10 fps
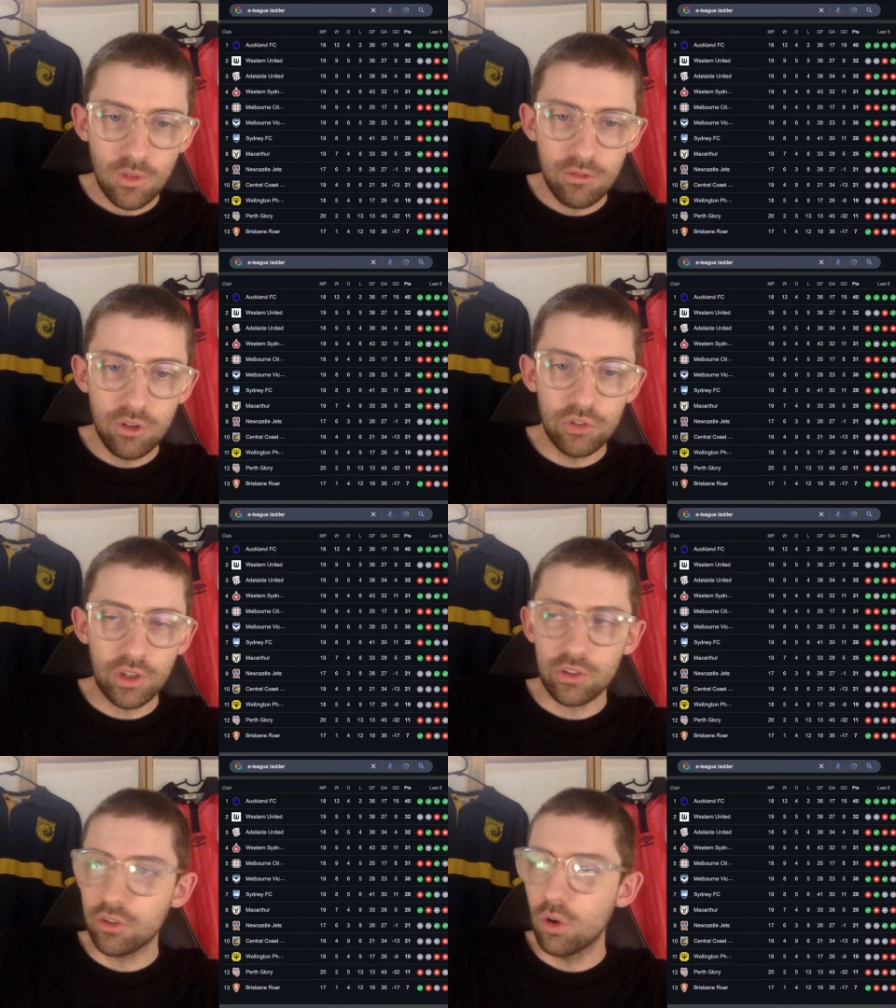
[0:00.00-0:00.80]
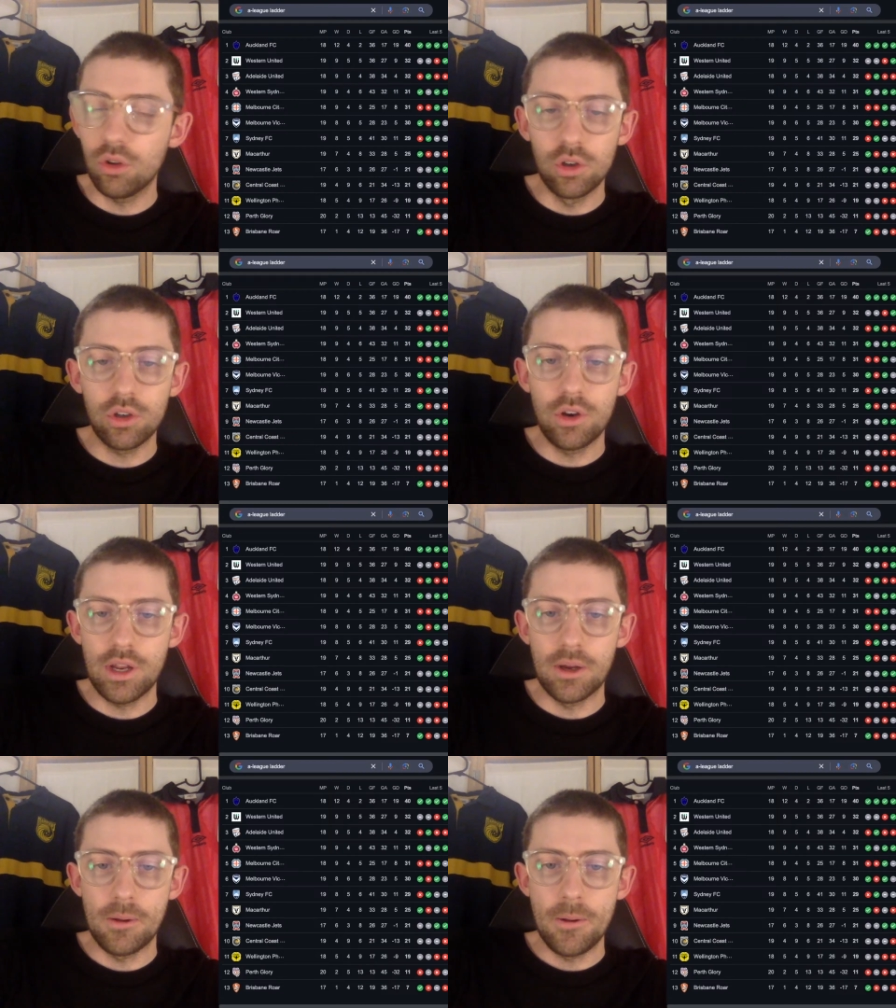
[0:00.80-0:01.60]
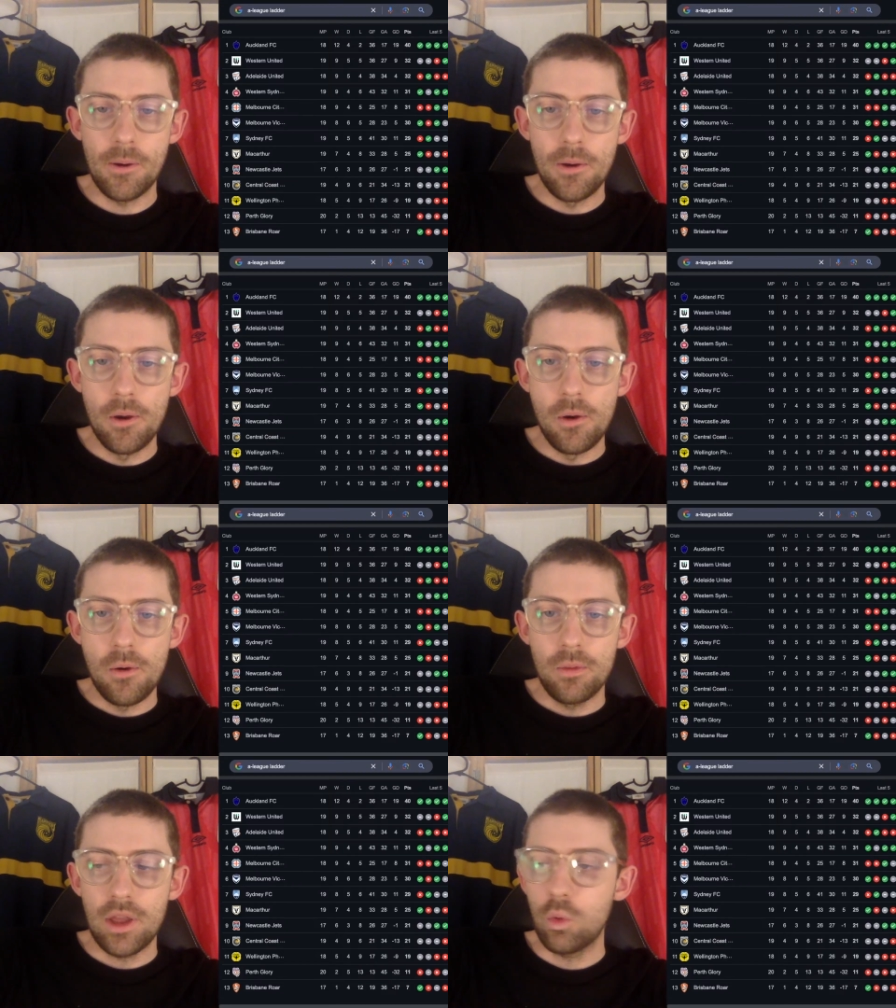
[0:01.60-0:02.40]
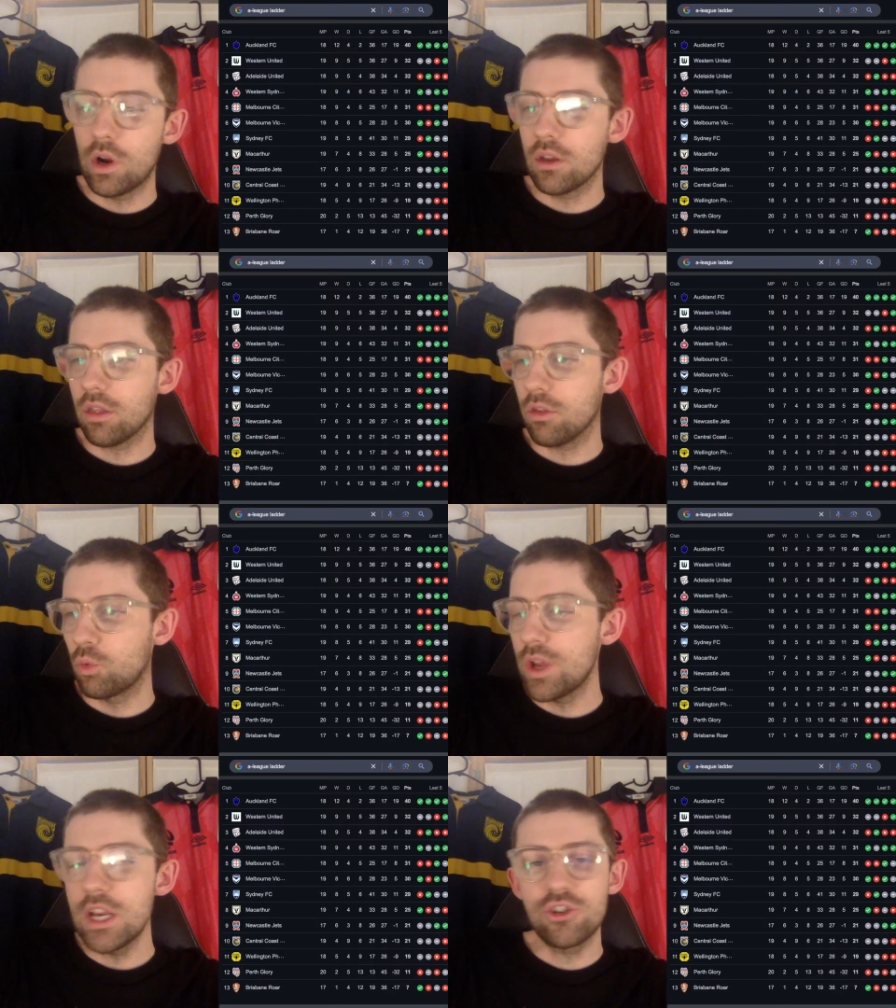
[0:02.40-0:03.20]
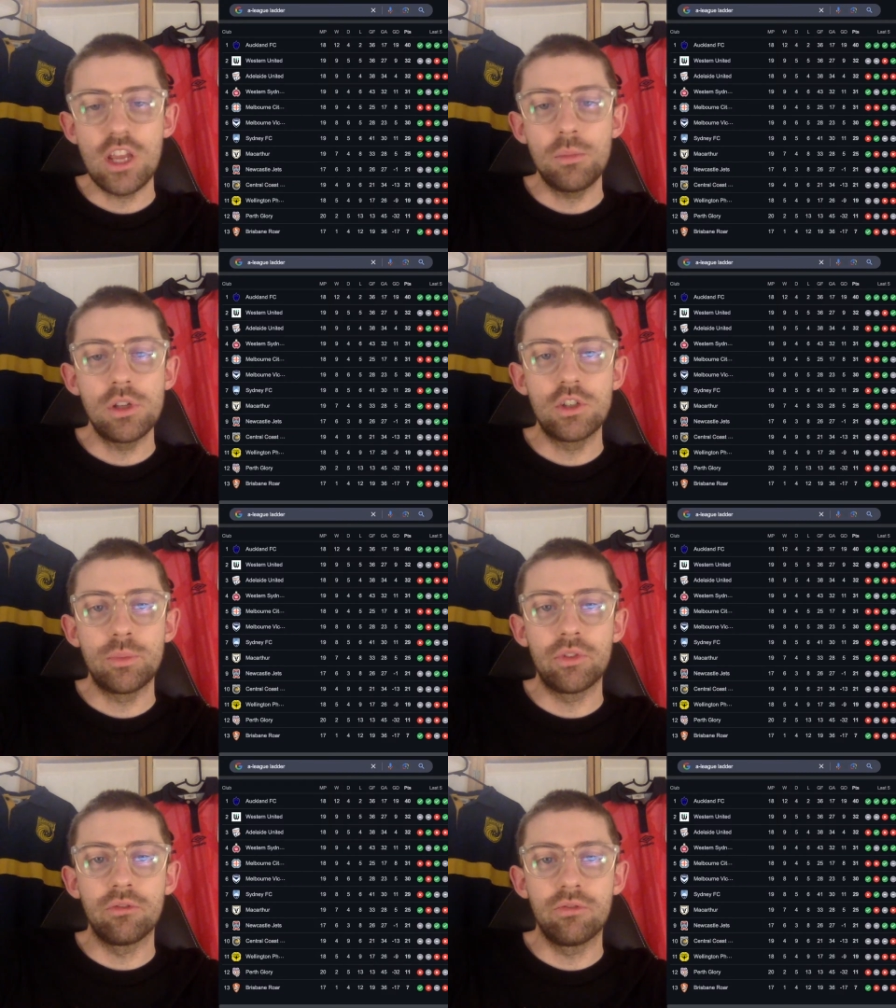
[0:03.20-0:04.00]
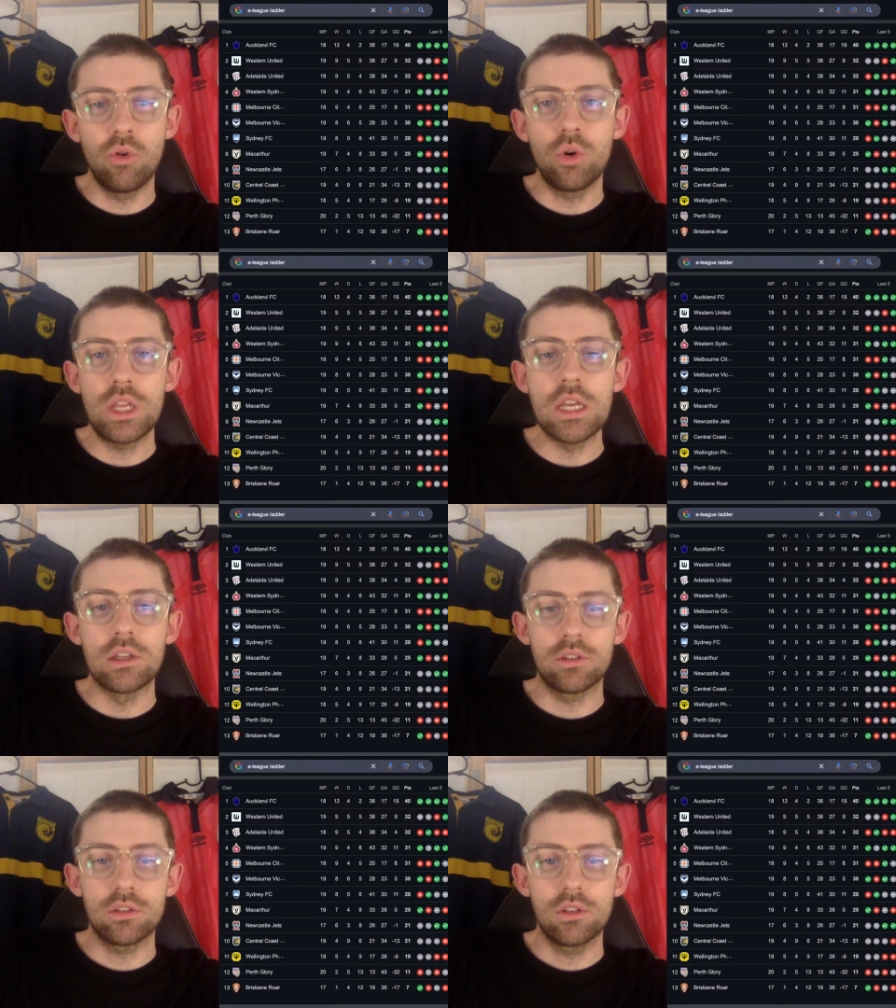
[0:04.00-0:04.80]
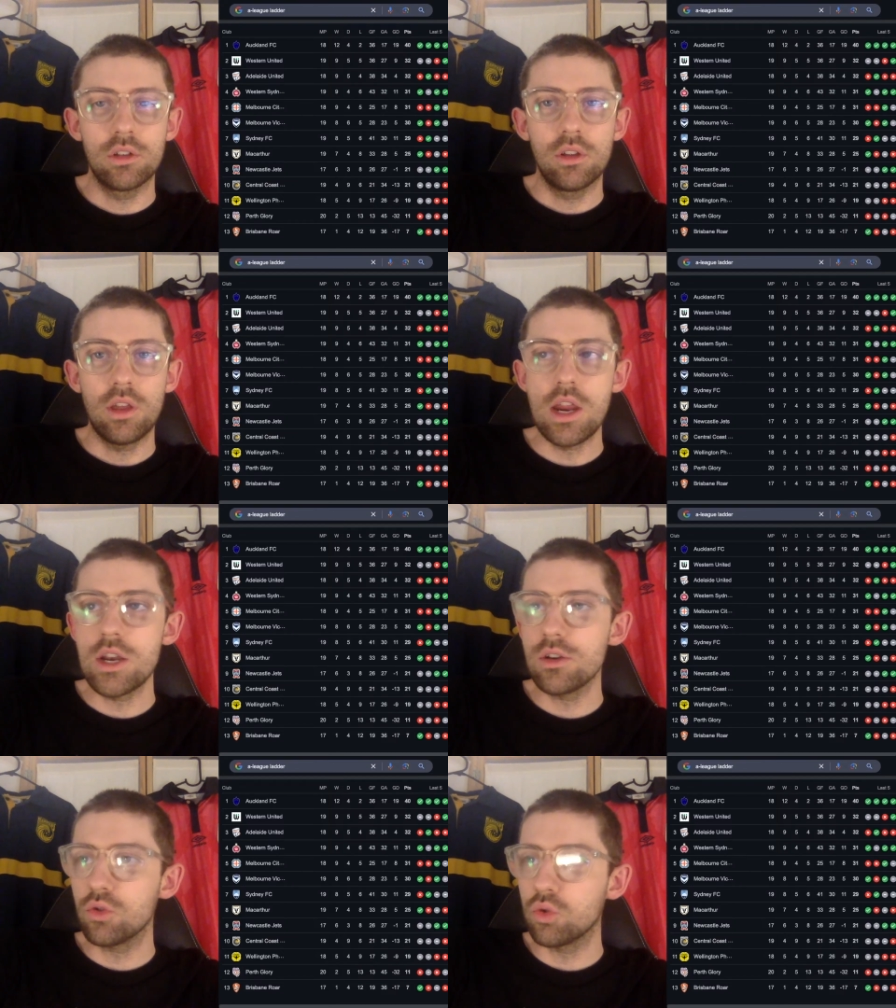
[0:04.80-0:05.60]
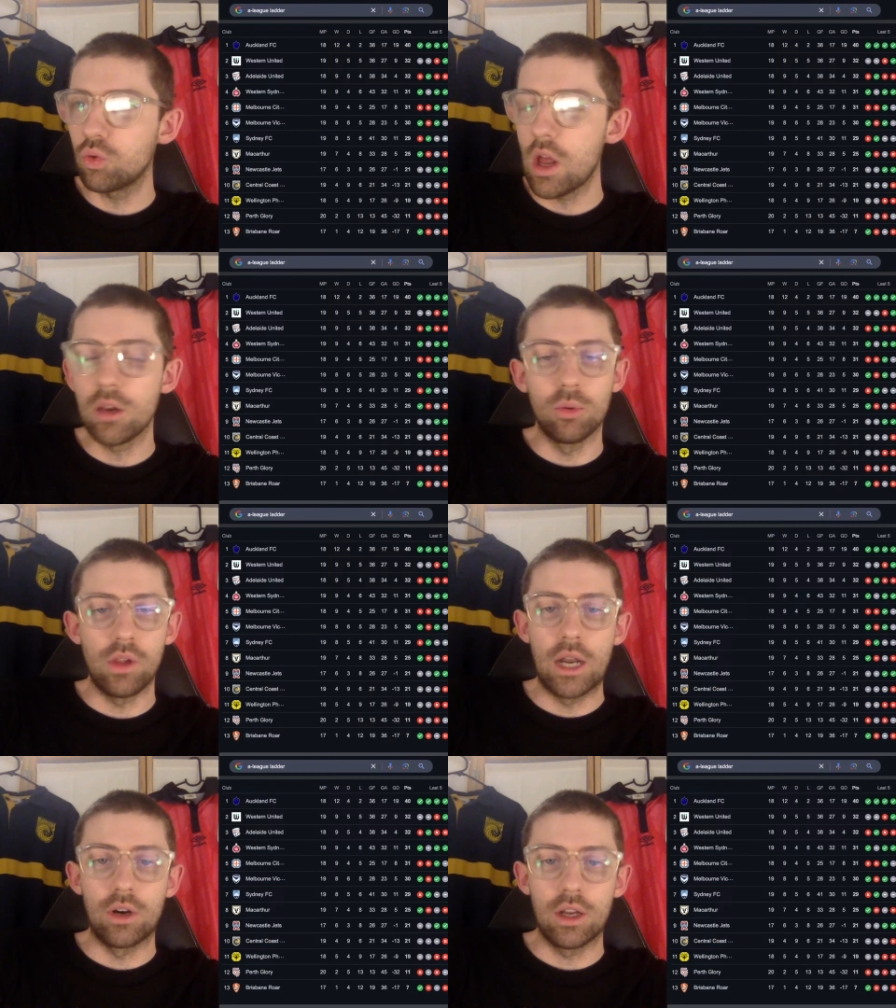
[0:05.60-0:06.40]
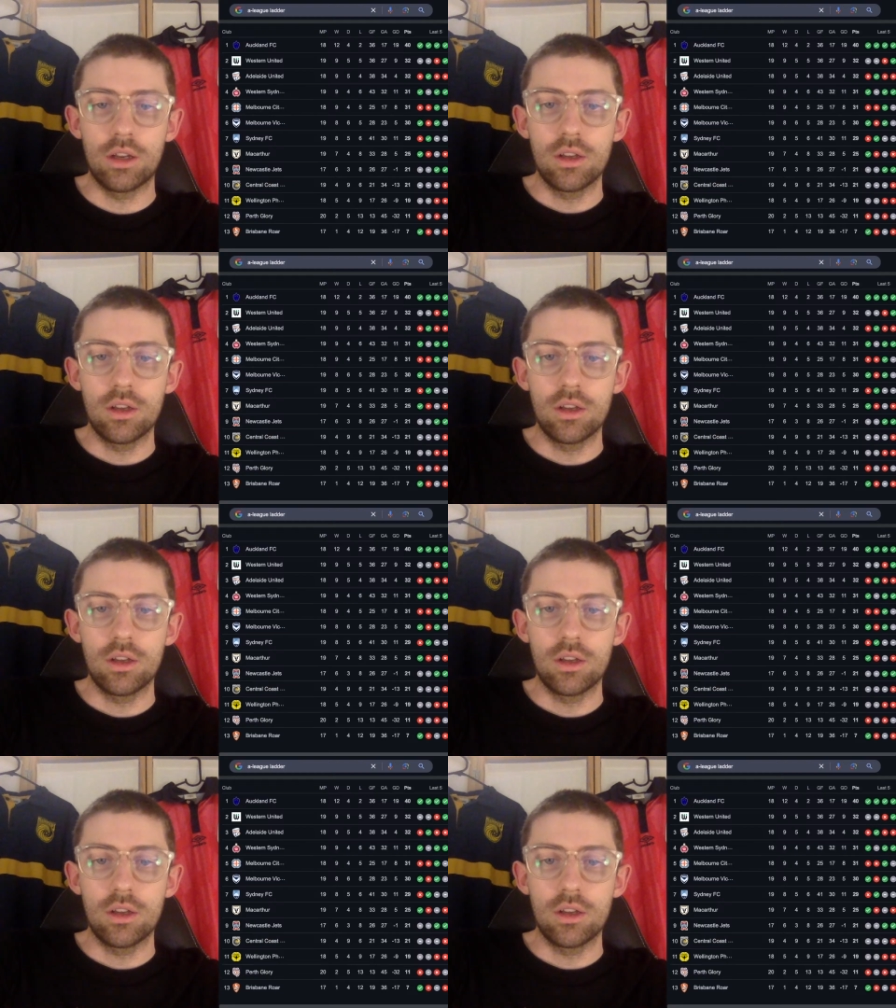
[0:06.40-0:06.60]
Feels like so long ago now. They won 3 championships in 4 years. Incredible era.